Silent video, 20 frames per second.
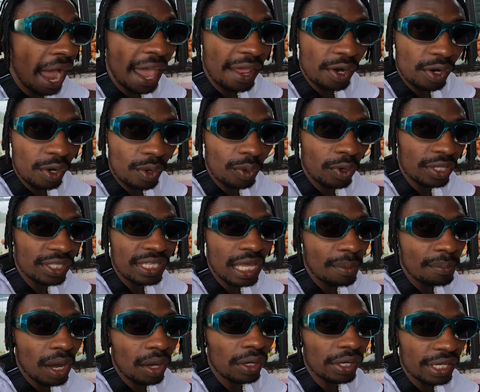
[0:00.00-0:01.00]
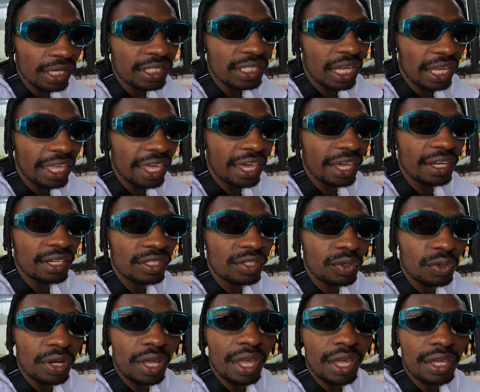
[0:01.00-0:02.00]
i don't know what time i'll eat again
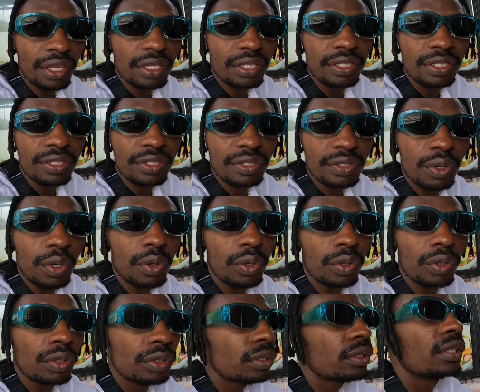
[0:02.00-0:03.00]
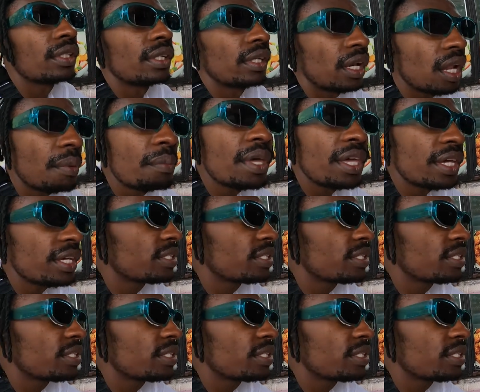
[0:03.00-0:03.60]
today so let me